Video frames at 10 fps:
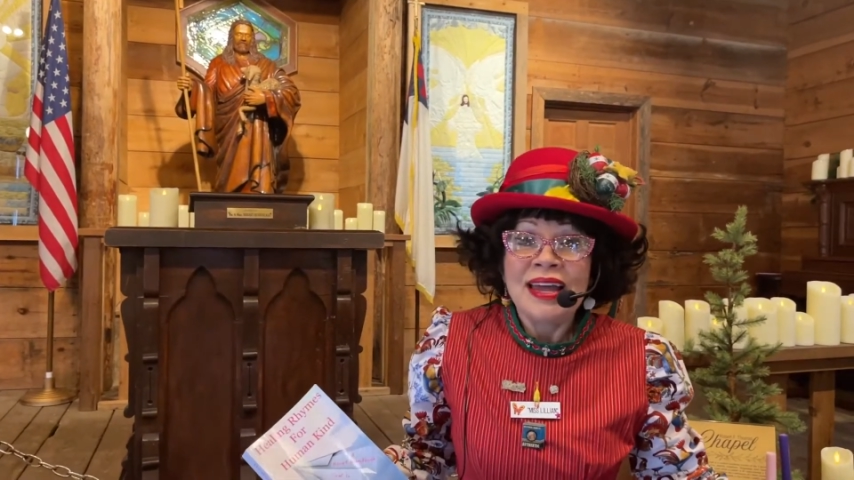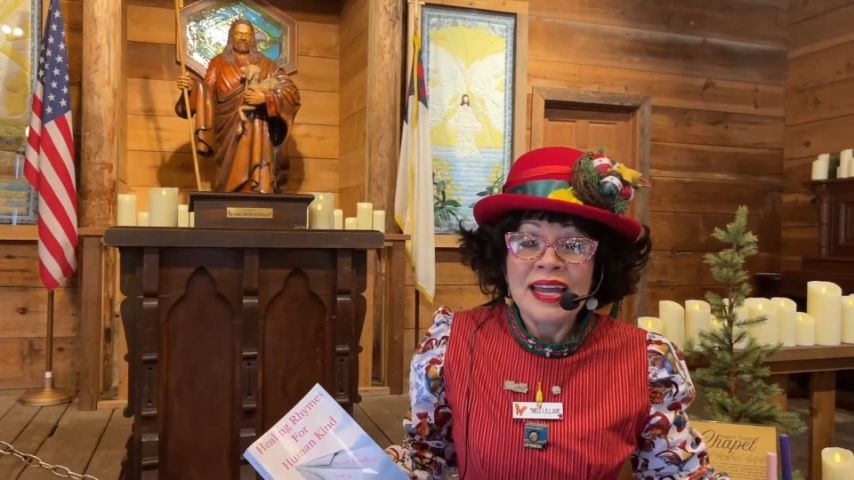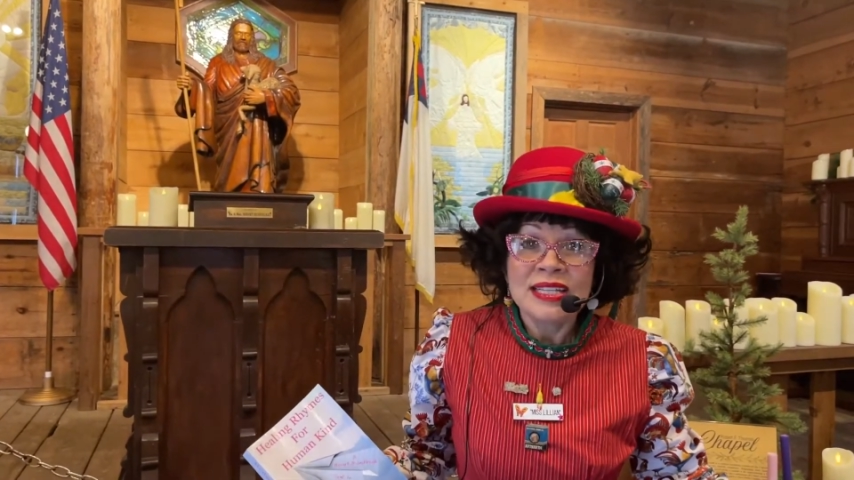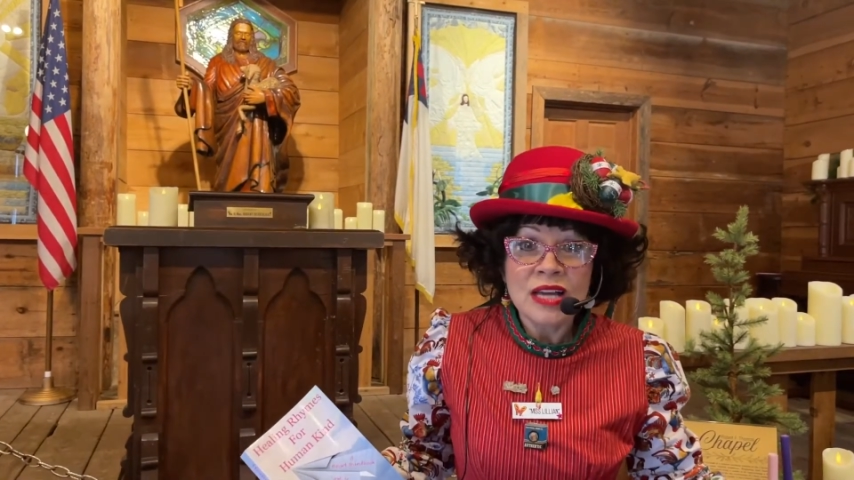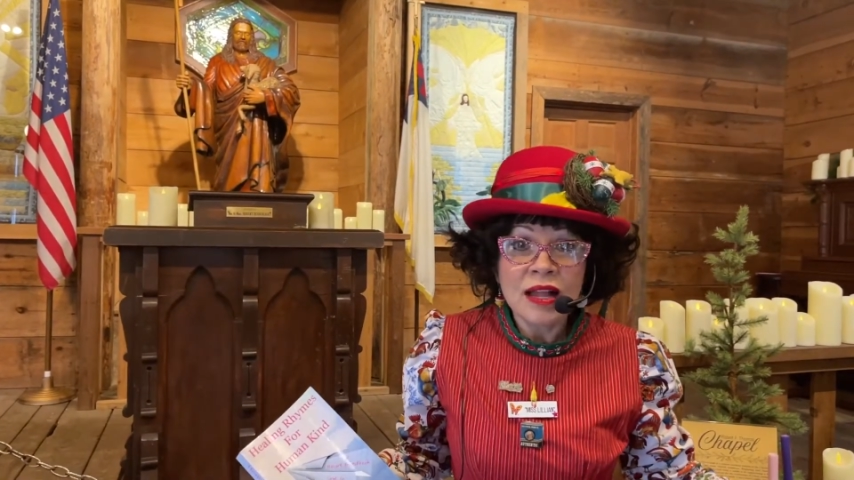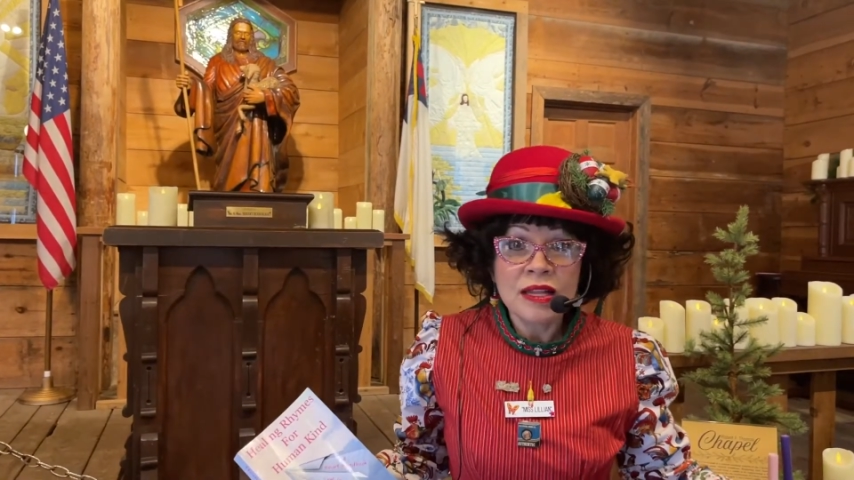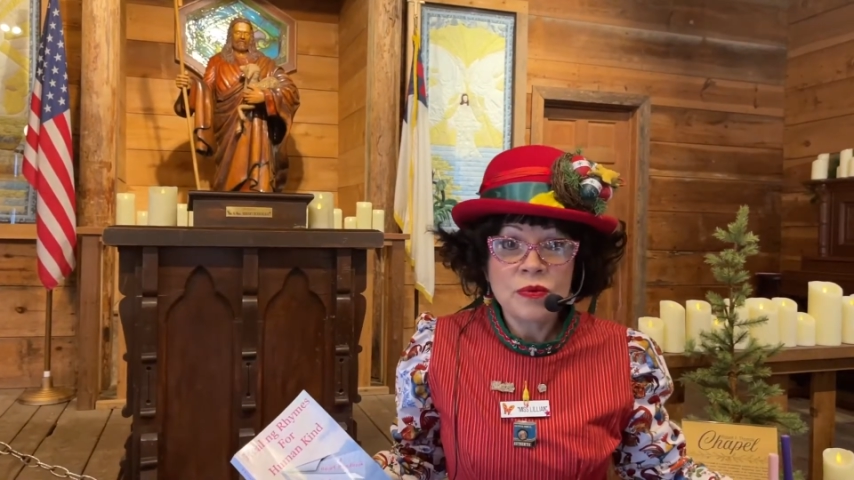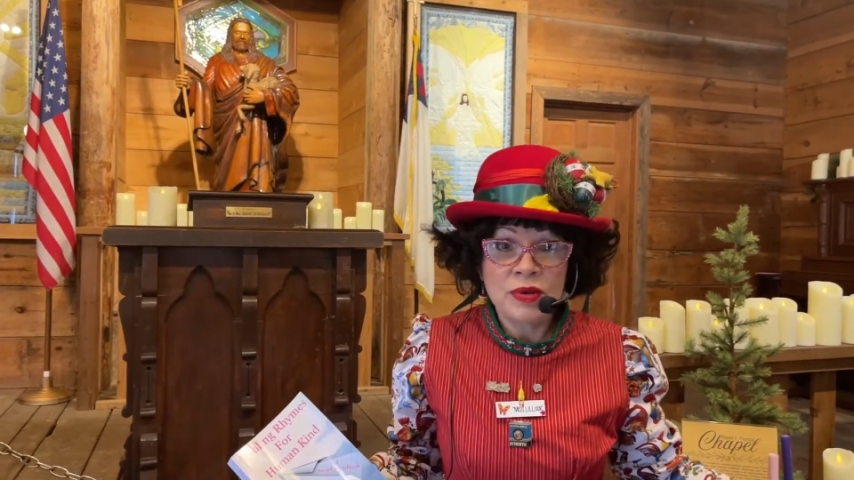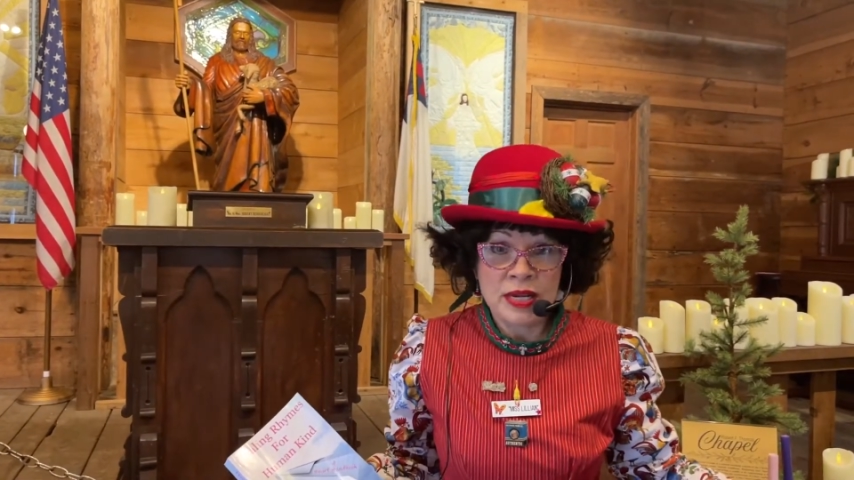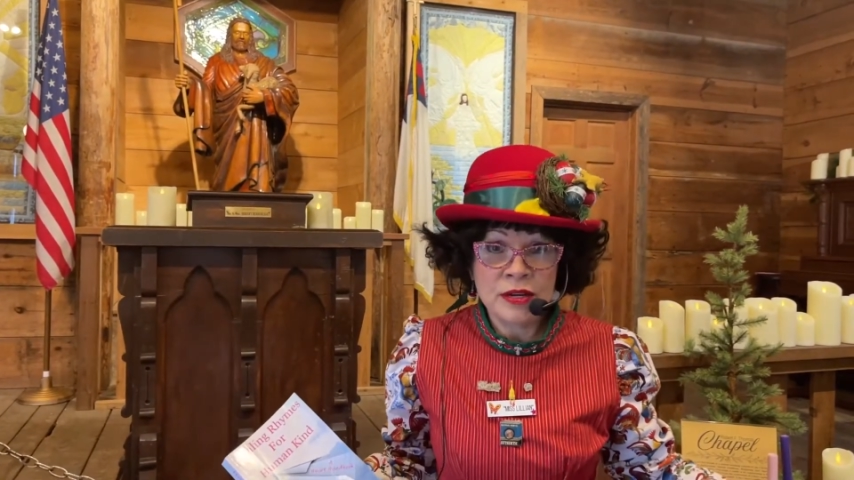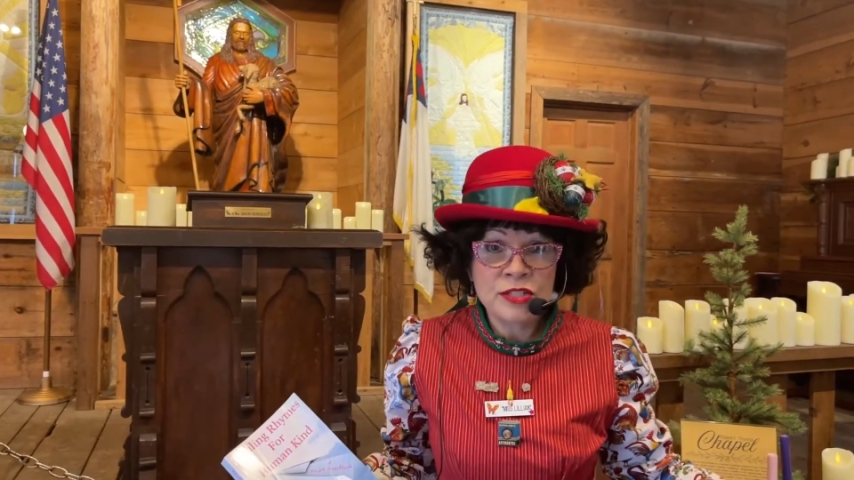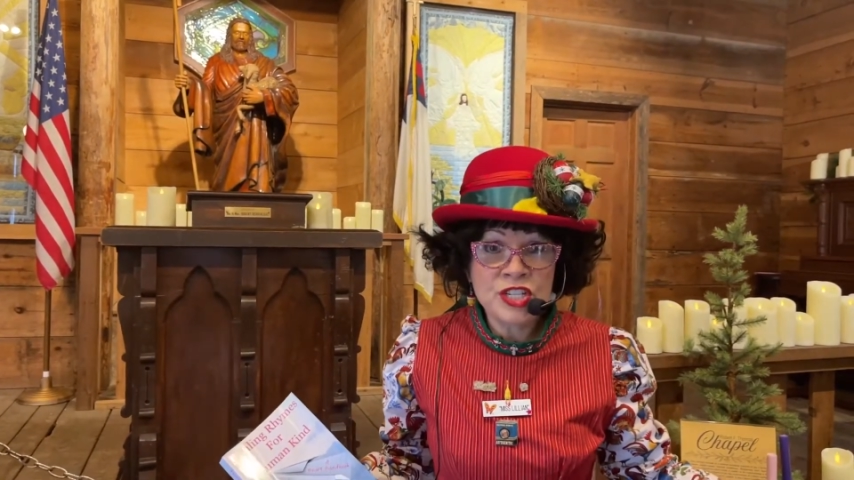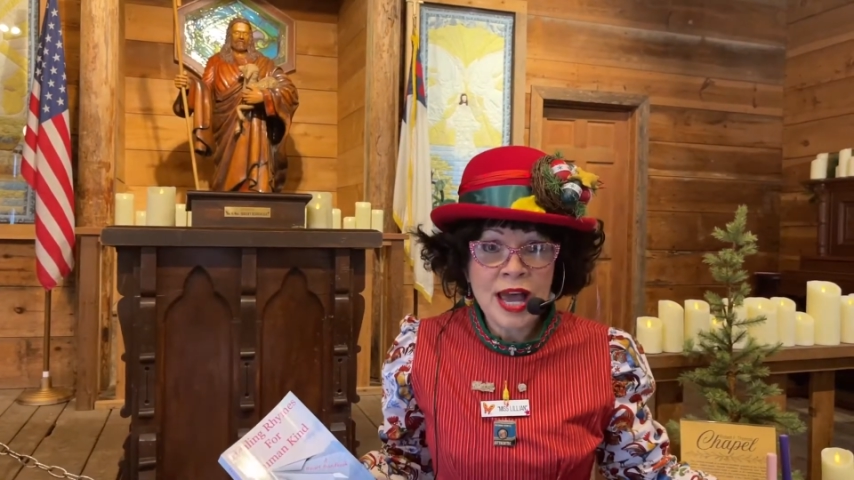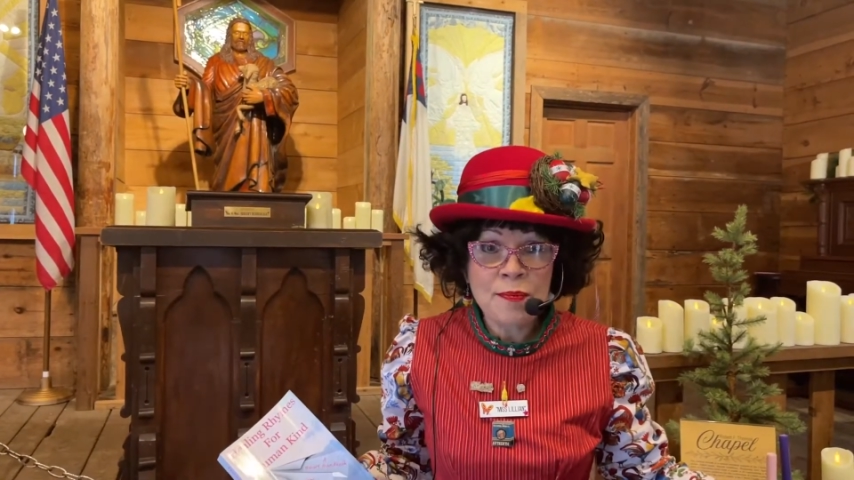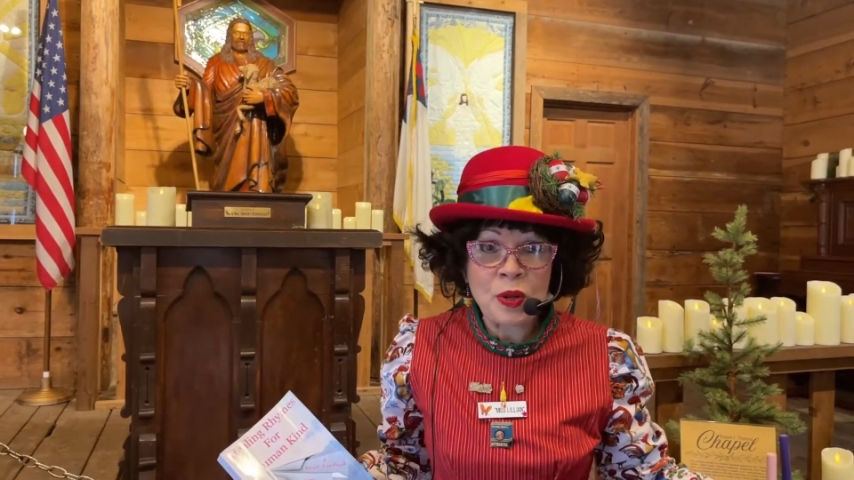In Dollywood in our
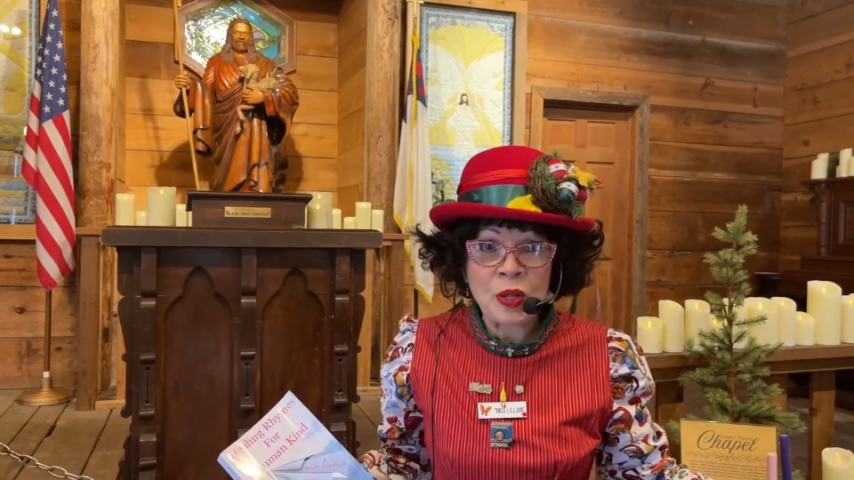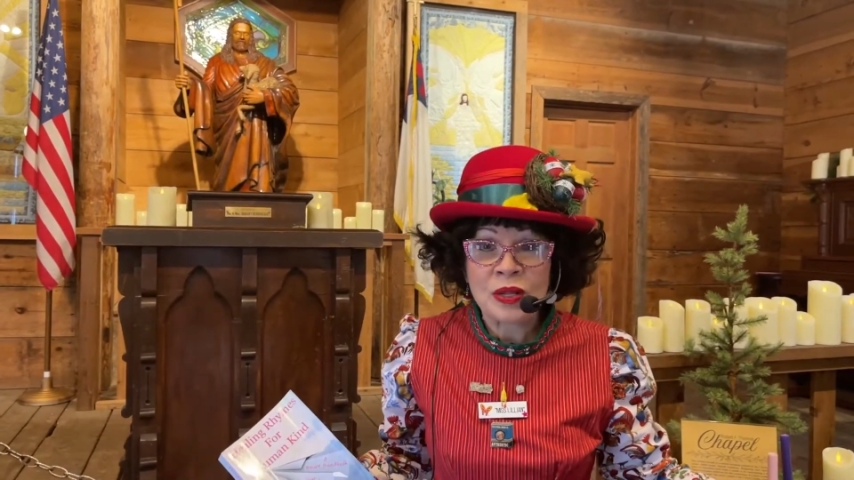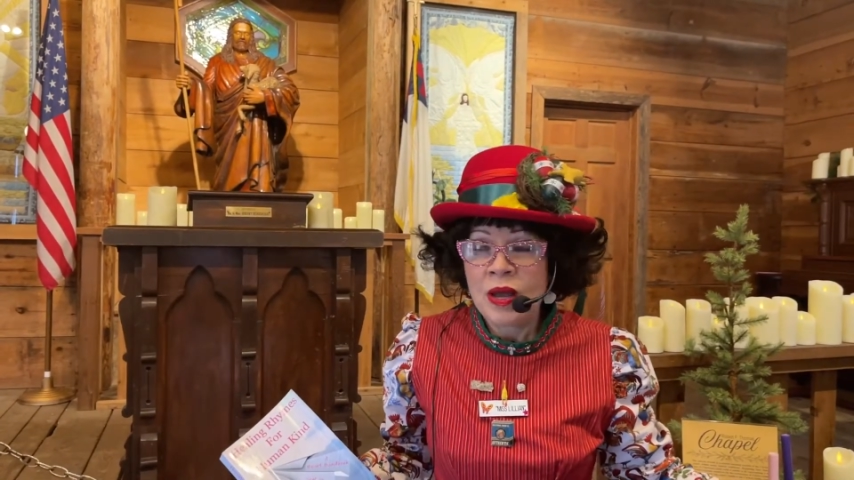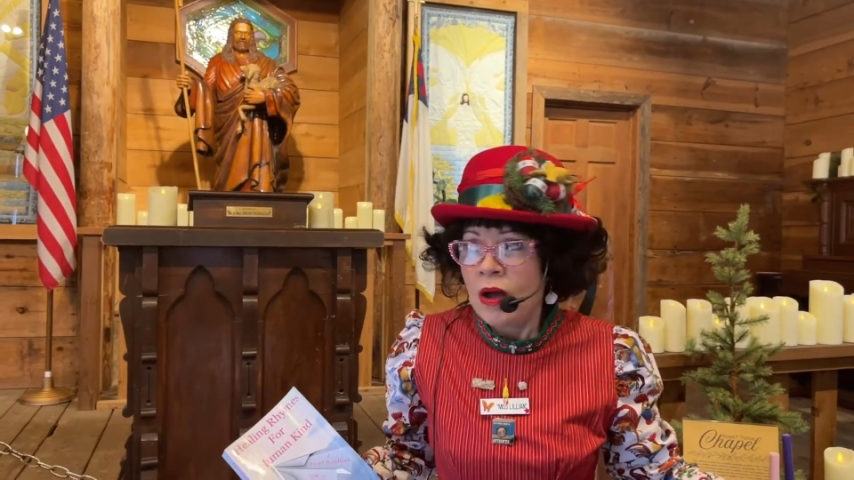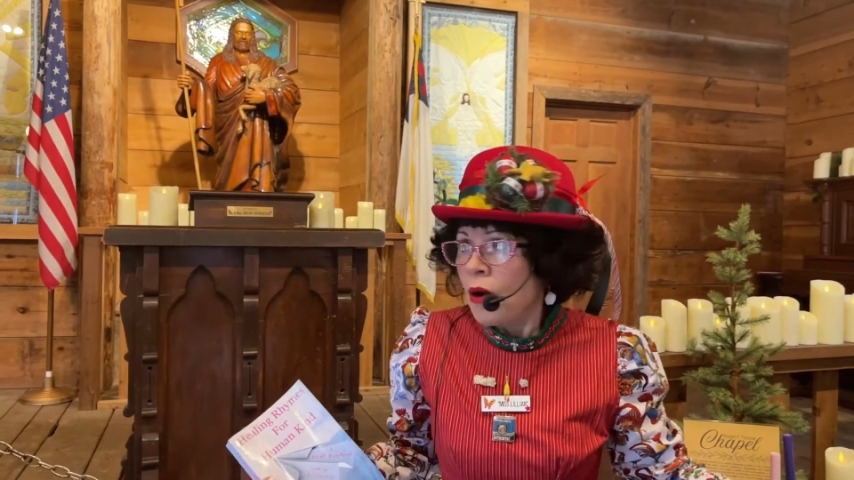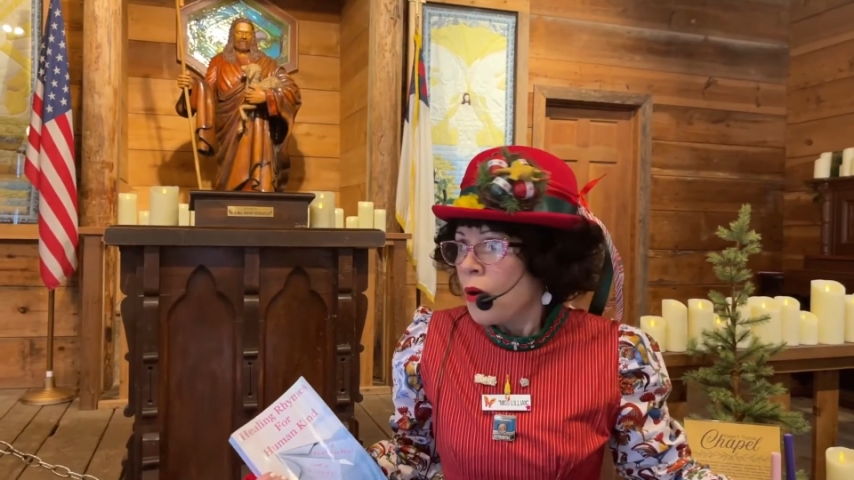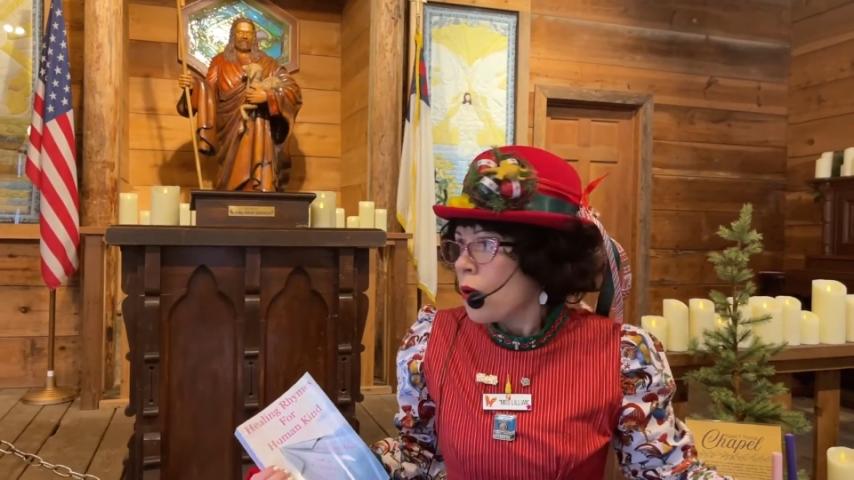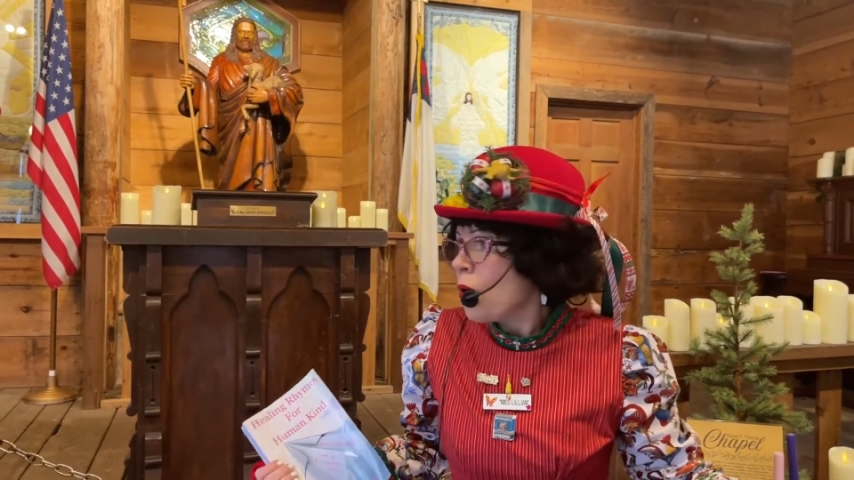chapel.